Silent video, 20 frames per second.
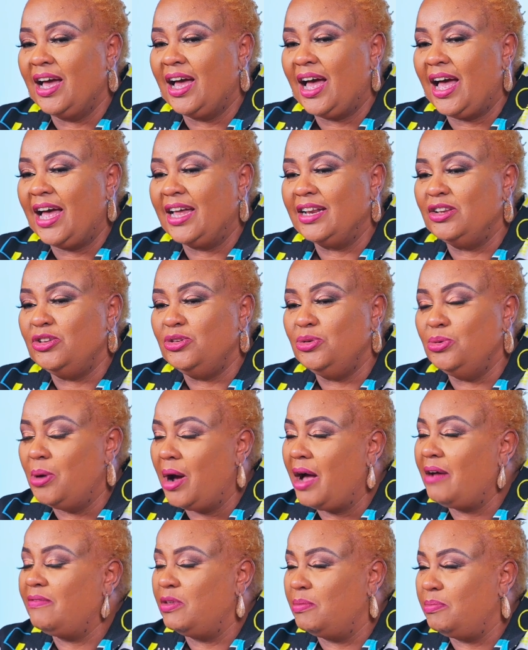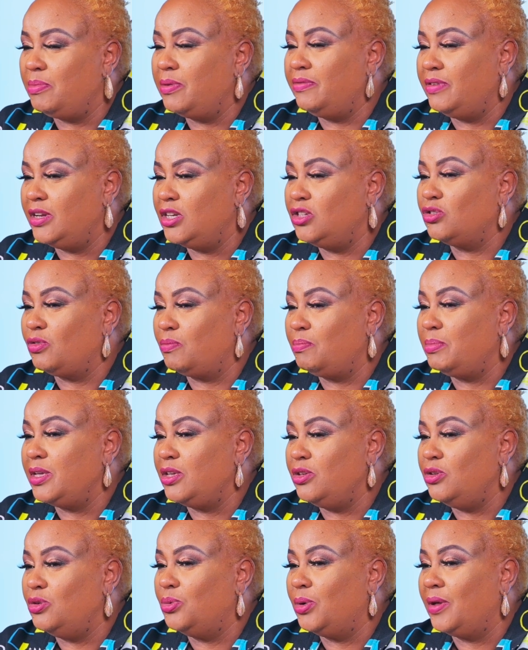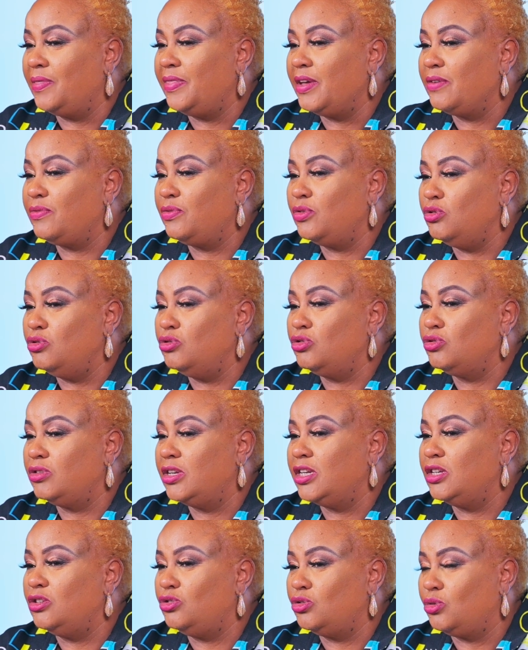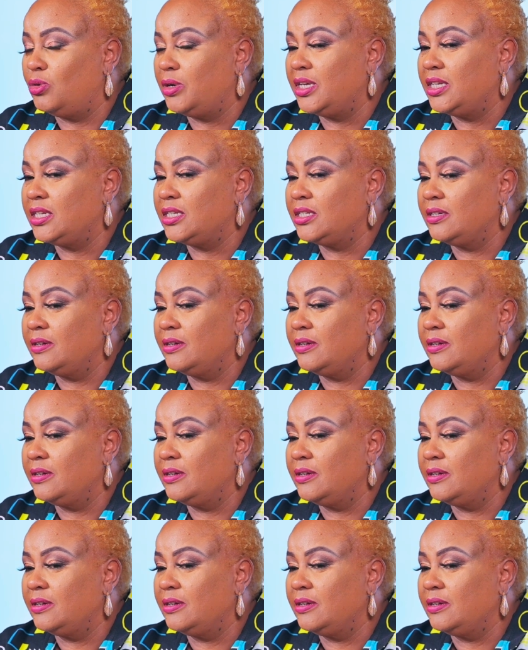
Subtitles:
and you have the privilege of being you, and therefore you should enjoy it.